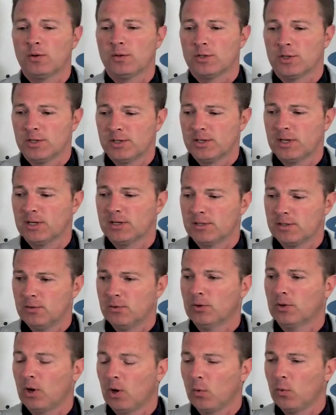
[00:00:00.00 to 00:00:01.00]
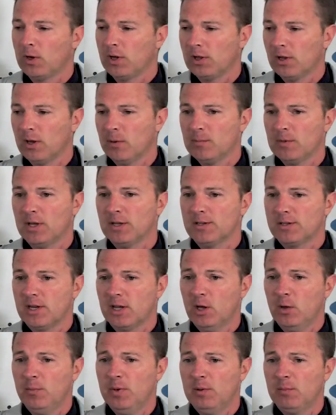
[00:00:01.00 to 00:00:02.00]
just as doing our weekly updates, to
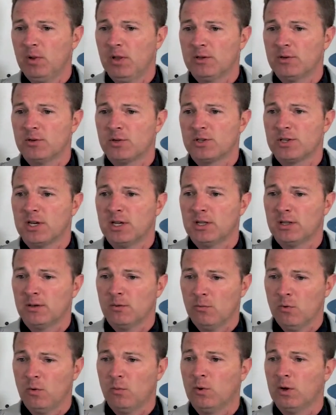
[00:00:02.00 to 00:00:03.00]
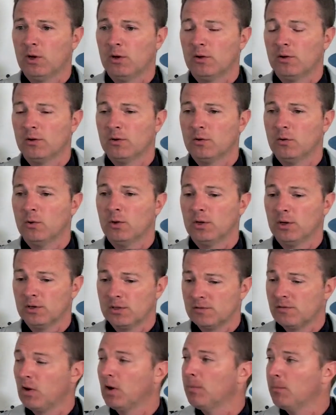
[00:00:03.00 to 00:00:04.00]
help people understand that what we're doing is
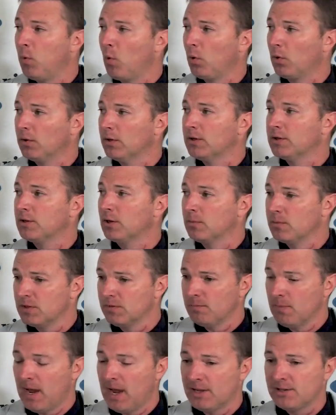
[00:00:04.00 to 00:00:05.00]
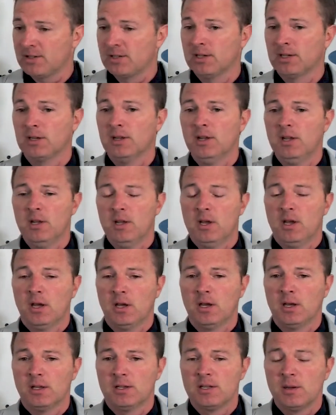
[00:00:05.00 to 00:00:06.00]
very important in terms of masking,
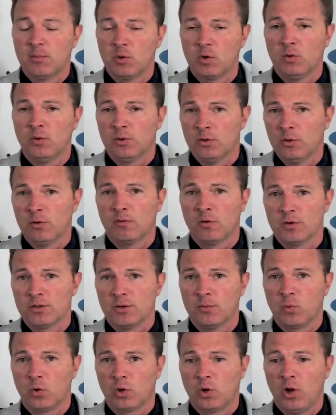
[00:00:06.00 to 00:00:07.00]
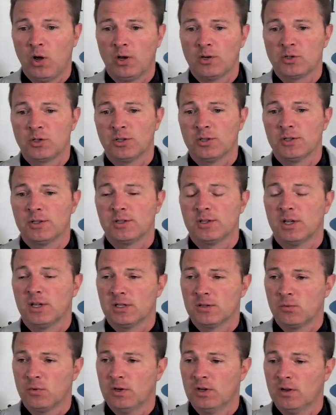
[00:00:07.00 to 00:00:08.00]
typical universal precautions as
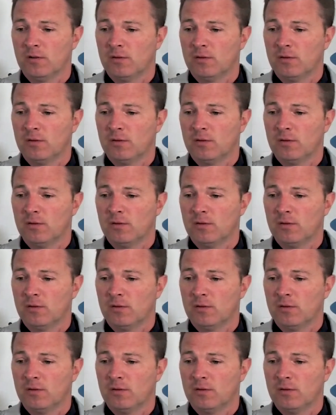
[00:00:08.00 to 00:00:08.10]
we have